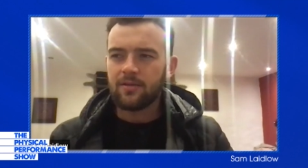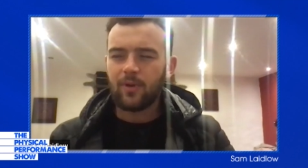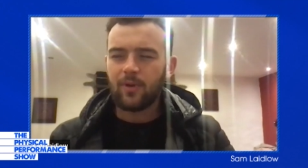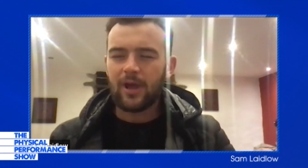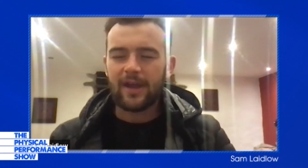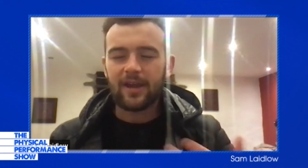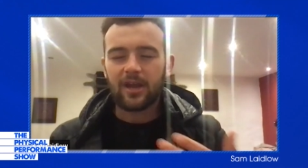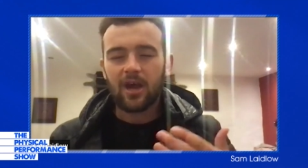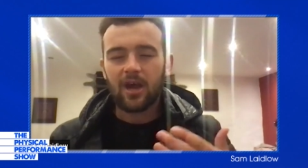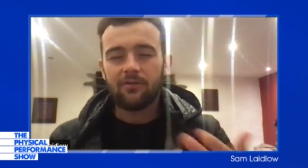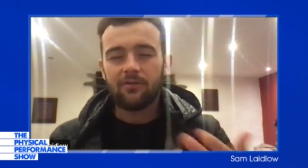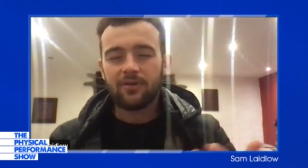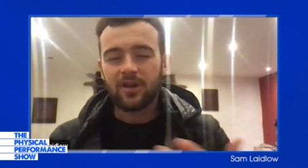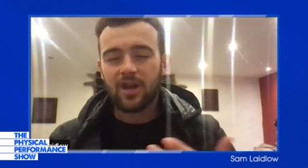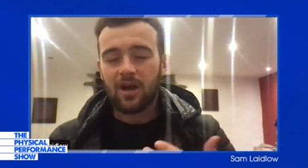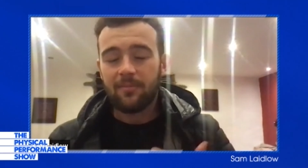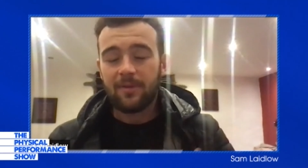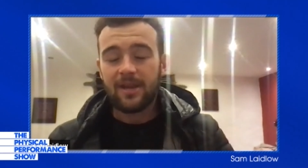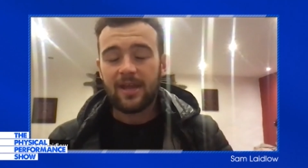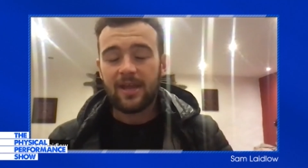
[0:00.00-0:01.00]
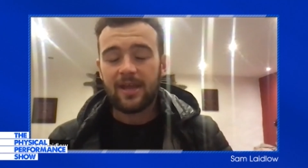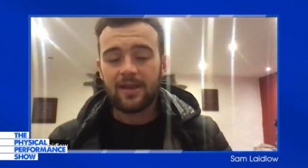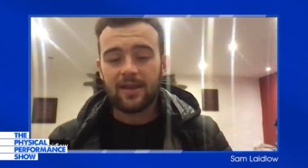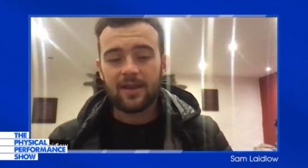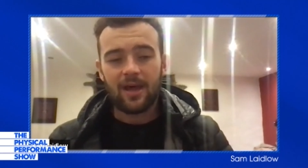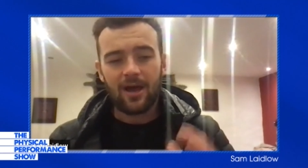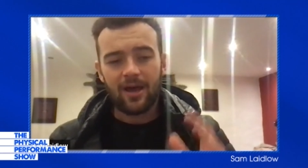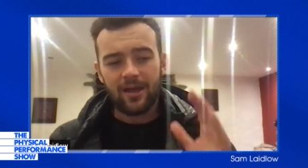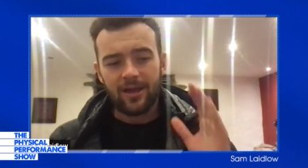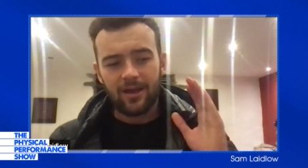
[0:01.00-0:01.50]
We had a current coming in
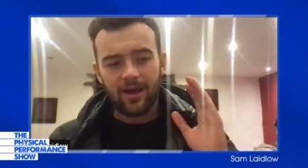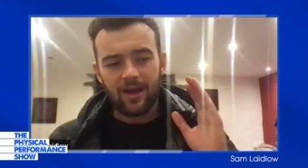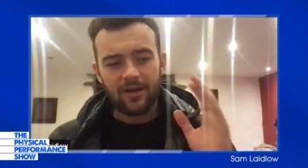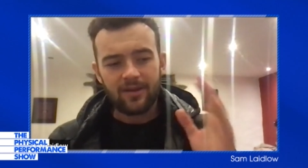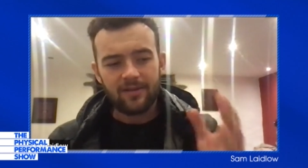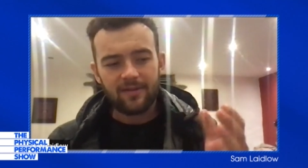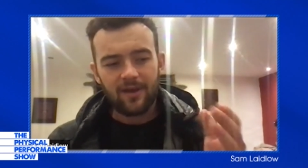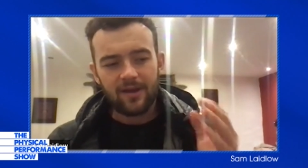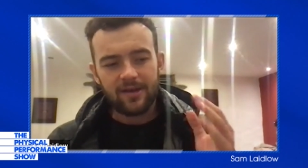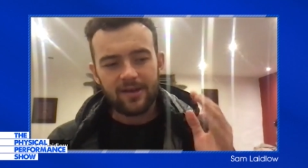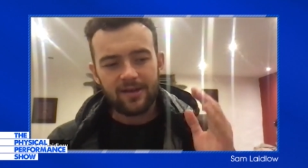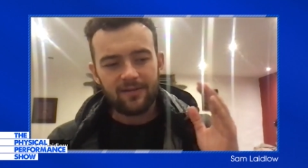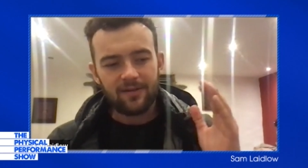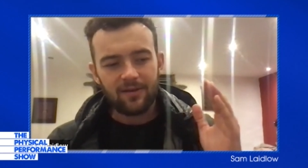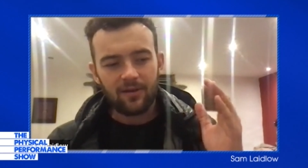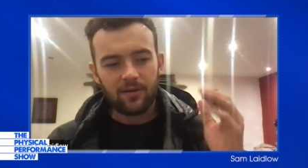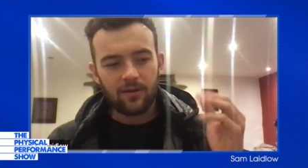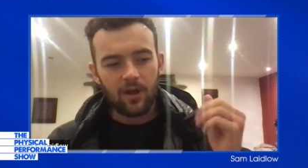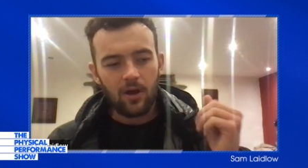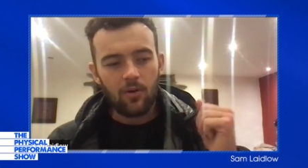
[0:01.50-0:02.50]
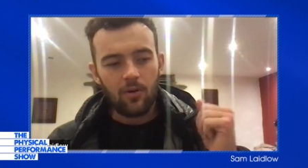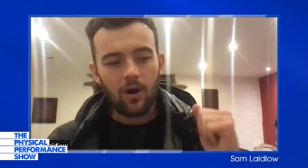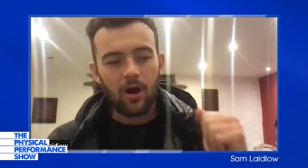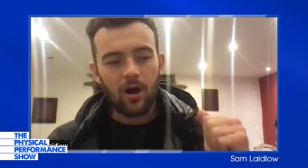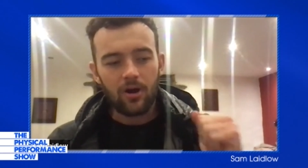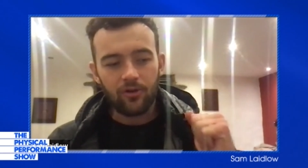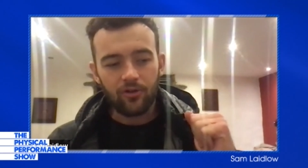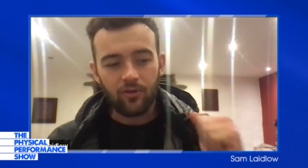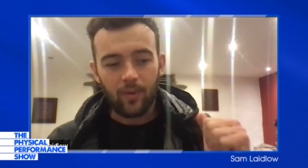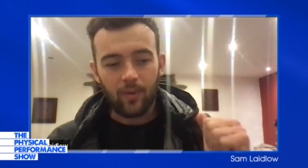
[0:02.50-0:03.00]
and I decided to go
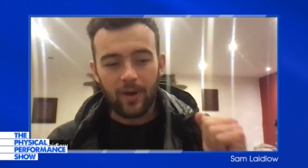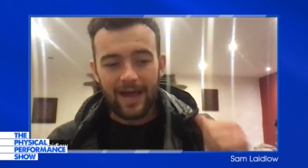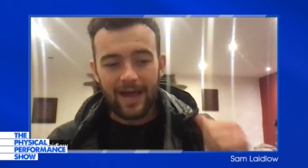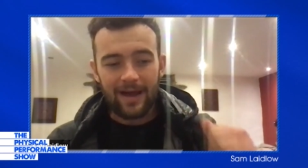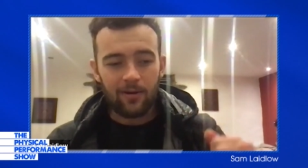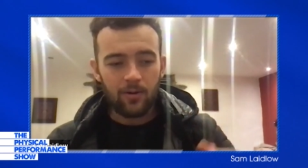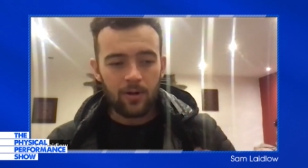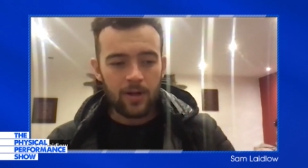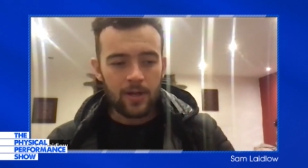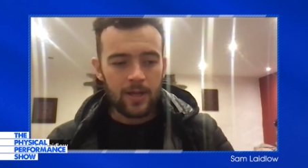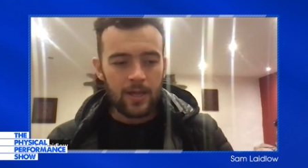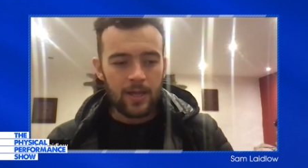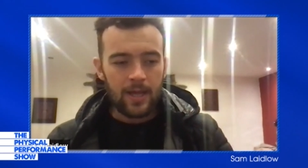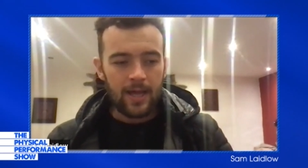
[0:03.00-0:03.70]
hard on the way out